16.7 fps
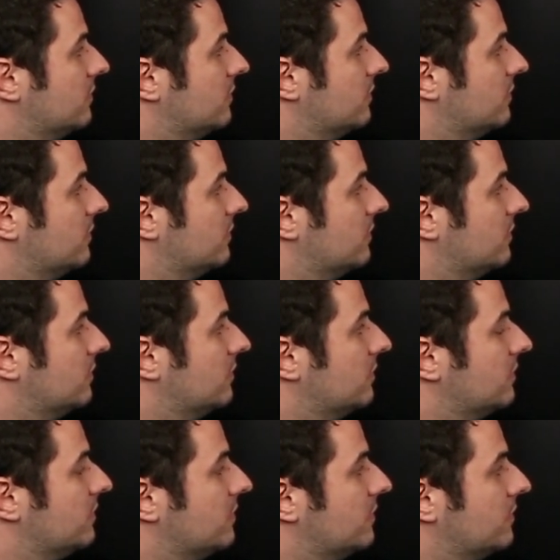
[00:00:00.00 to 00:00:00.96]

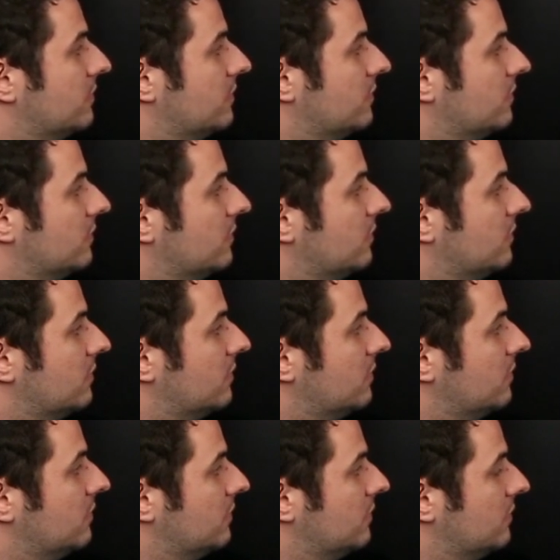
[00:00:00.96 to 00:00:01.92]

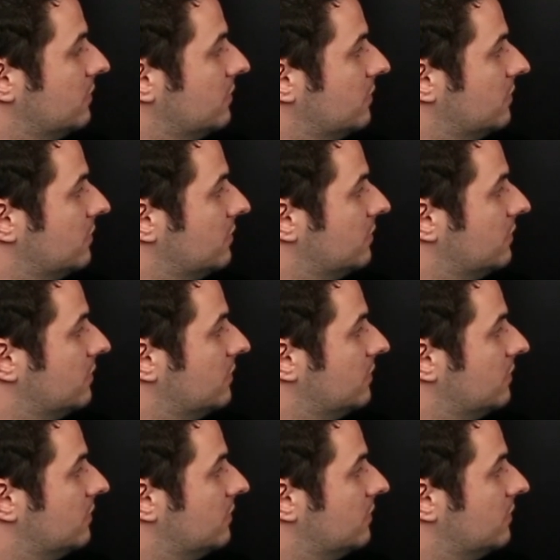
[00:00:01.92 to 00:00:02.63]
No words are spoken by the person on screen.